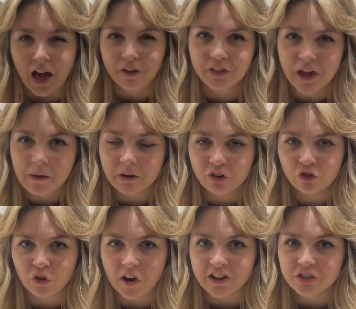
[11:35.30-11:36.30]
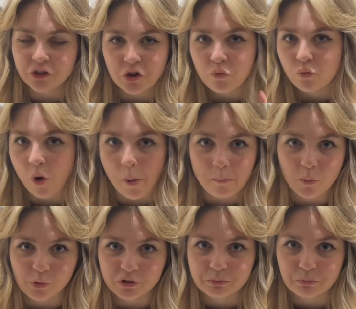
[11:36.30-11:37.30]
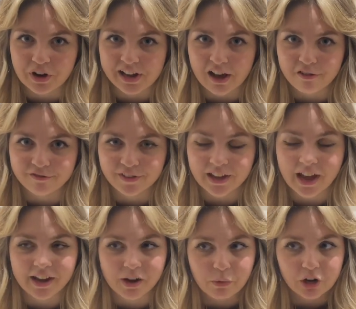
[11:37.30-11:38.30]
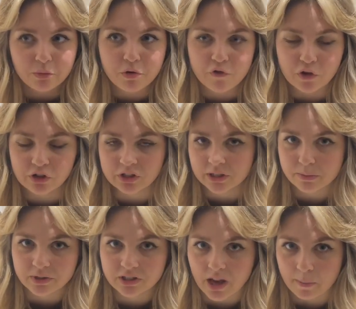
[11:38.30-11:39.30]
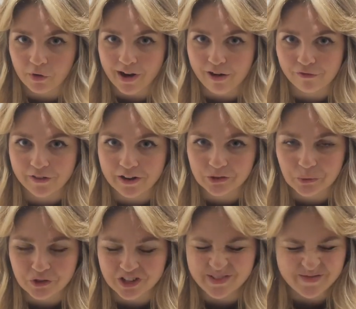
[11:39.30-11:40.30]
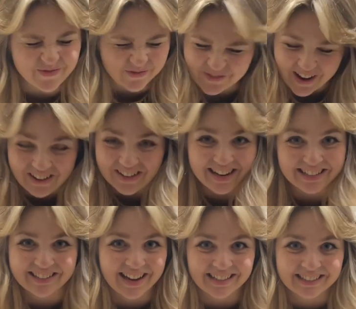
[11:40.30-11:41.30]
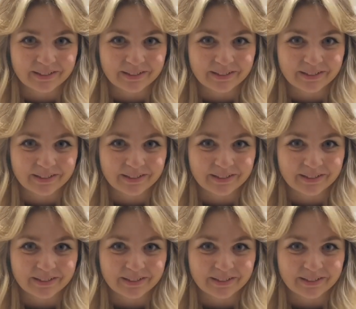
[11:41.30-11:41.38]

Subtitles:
I think I'm gonna try and do one more spring outfit, and then we're gonna move on to some summer outfits, which I'm very excited